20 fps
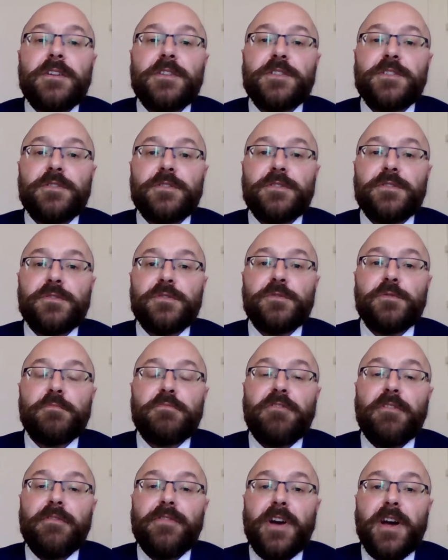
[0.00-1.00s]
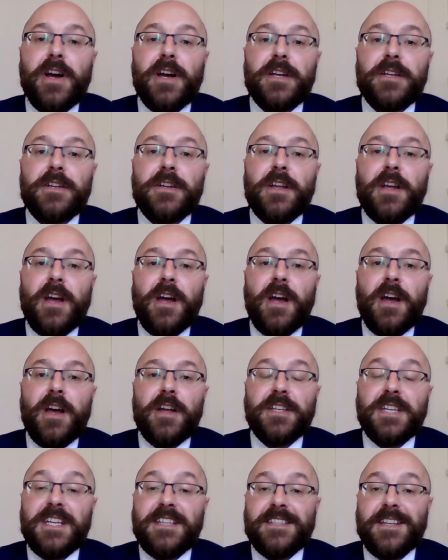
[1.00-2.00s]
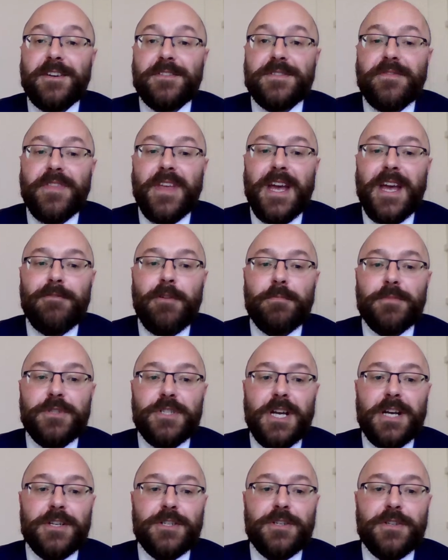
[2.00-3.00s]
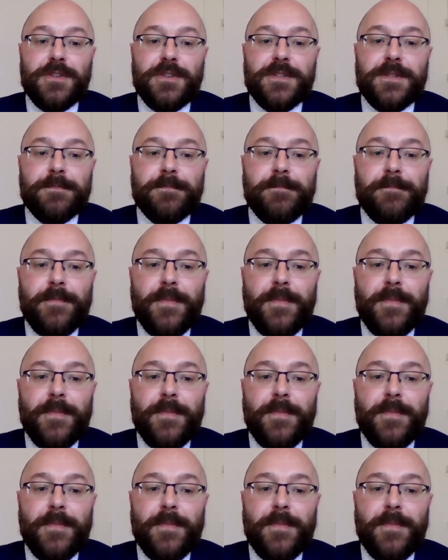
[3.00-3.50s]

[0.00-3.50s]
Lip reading: to provide details of their objections.